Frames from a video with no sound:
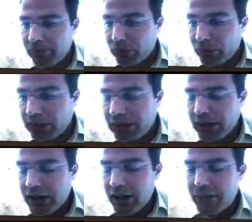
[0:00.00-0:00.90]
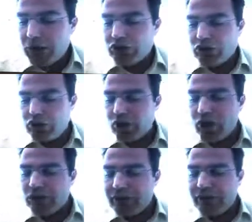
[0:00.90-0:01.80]
fully because you know
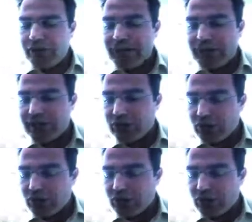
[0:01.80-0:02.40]
how difficult it is